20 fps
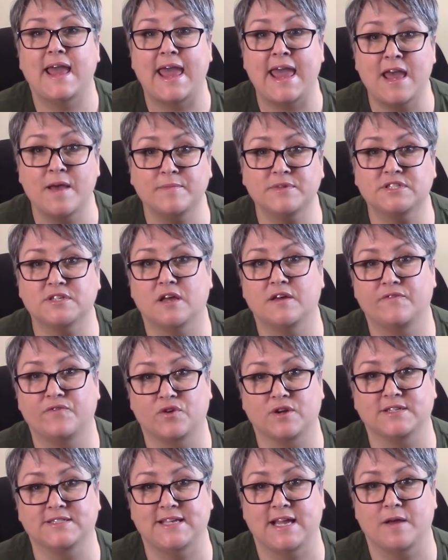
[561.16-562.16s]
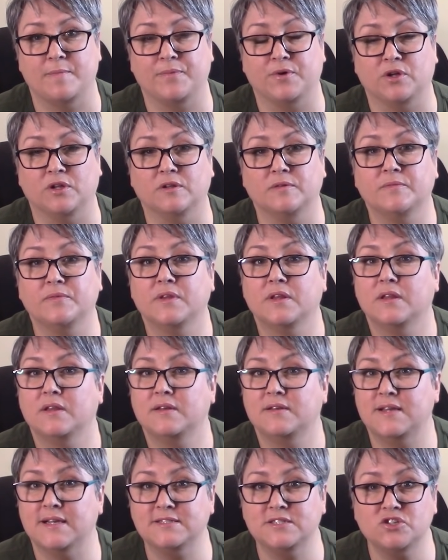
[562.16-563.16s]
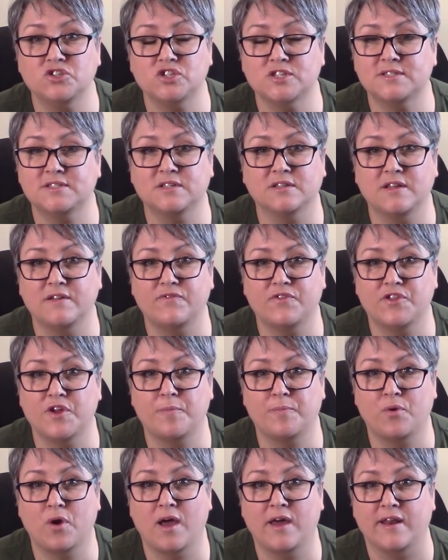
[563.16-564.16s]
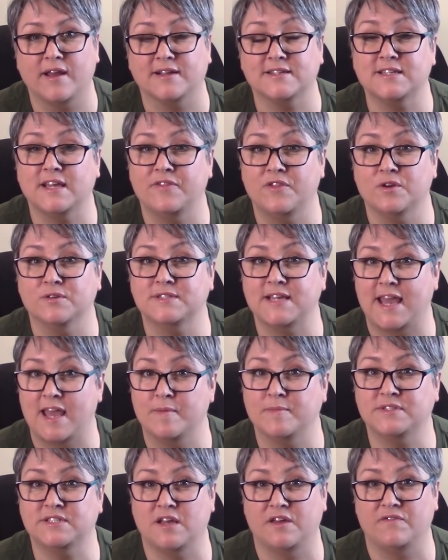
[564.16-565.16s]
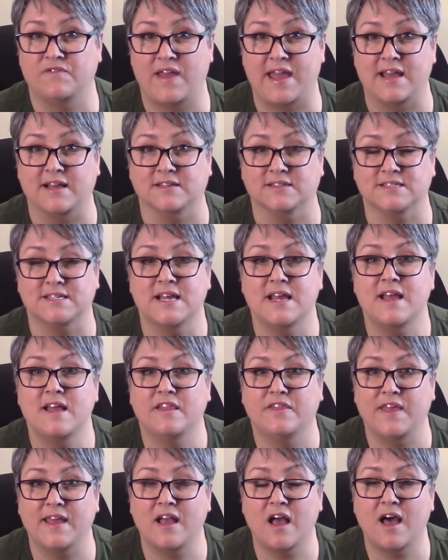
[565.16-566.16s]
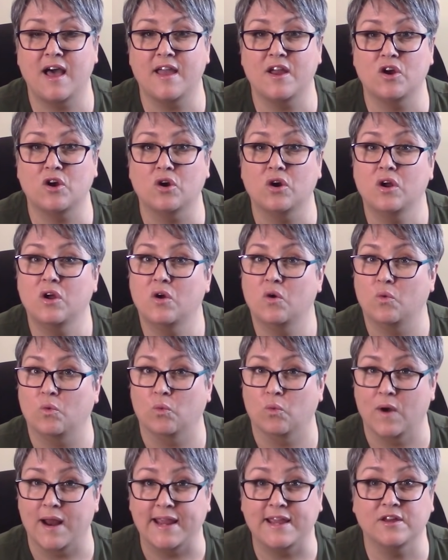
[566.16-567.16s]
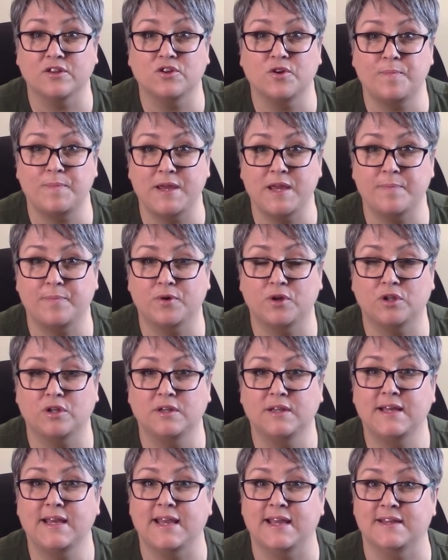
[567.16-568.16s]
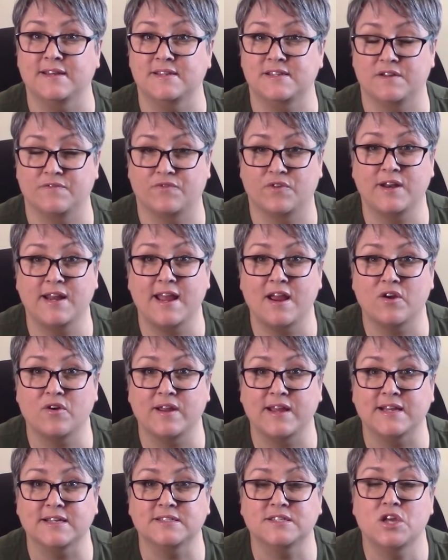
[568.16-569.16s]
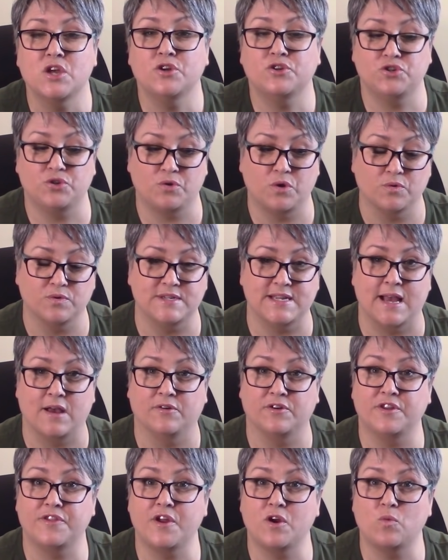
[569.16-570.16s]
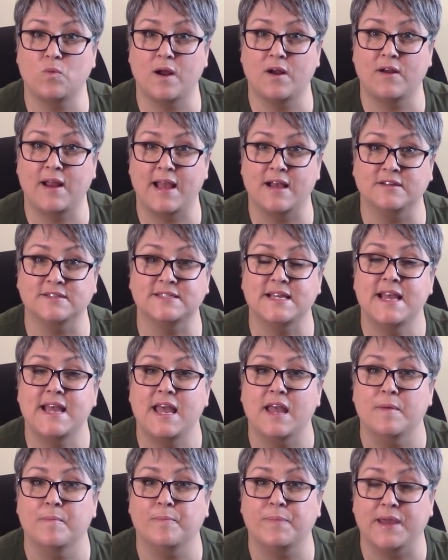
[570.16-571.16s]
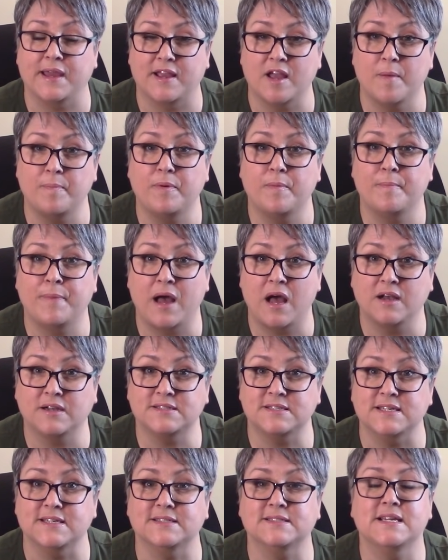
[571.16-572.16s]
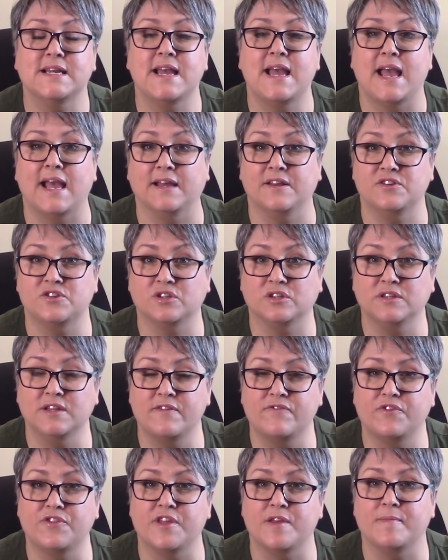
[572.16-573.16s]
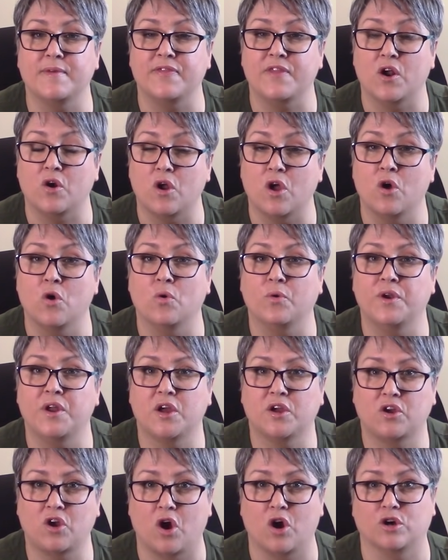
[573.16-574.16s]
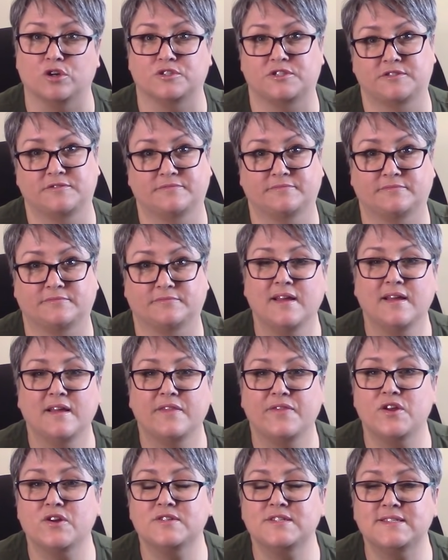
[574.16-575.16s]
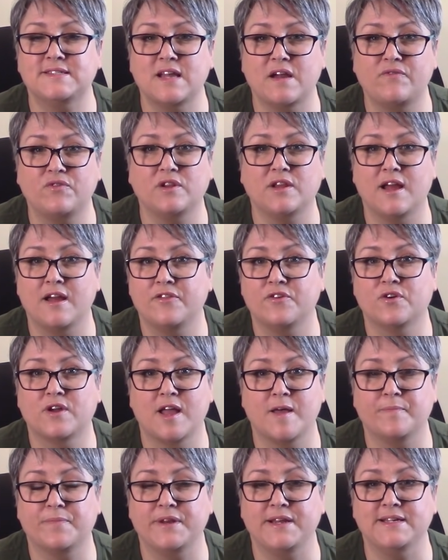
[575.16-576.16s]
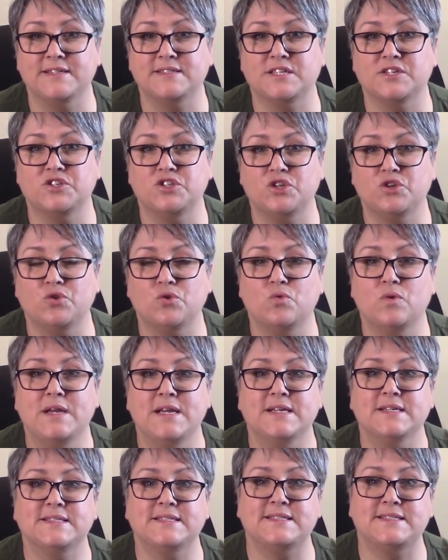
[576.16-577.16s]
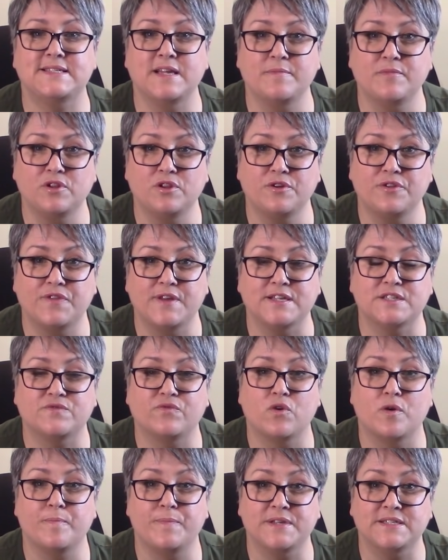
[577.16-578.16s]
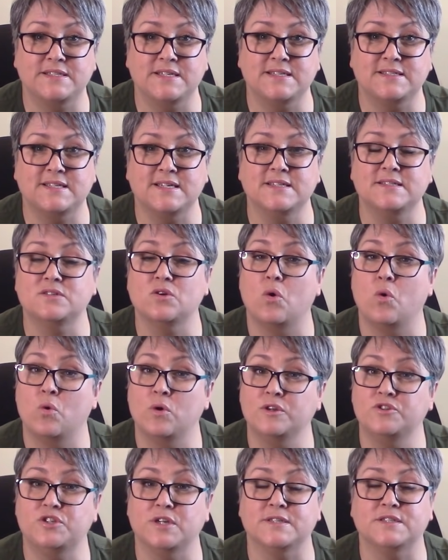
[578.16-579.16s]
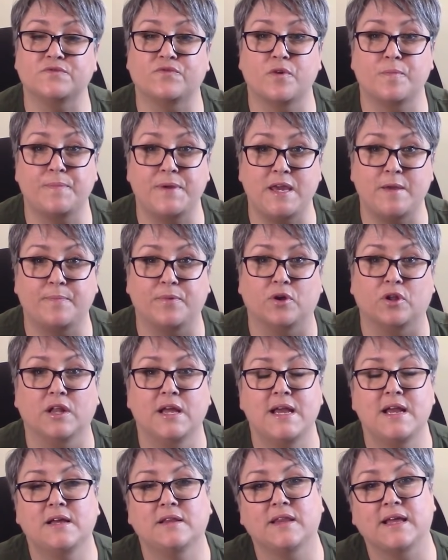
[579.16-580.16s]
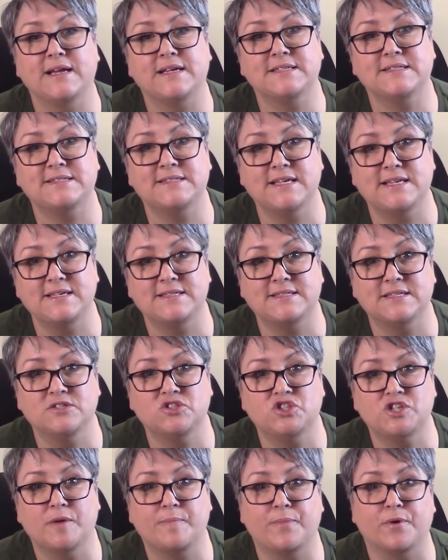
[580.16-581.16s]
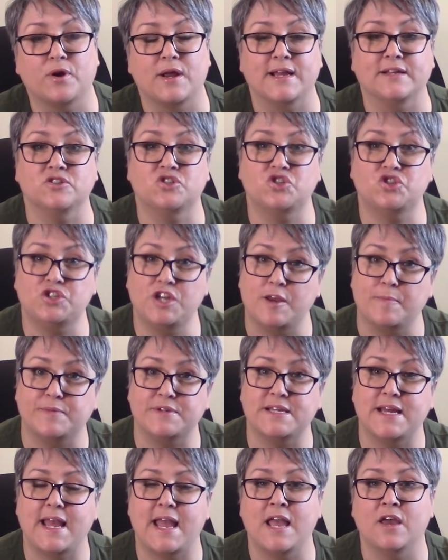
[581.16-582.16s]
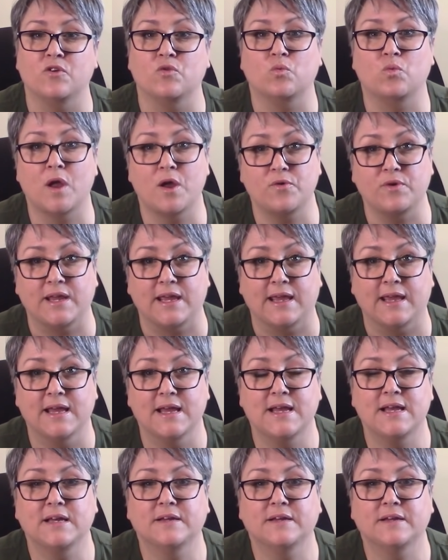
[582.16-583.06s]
Amazon, for example, doesn't just deliver their products in those Amazon vans. They hire regular people in different areas to go down to their warehouse and pick up boxes and deliver them in their own cars. There are several other companies that do similar things for businesses or just for people, like Citizenshipper and Shipt and Roadie.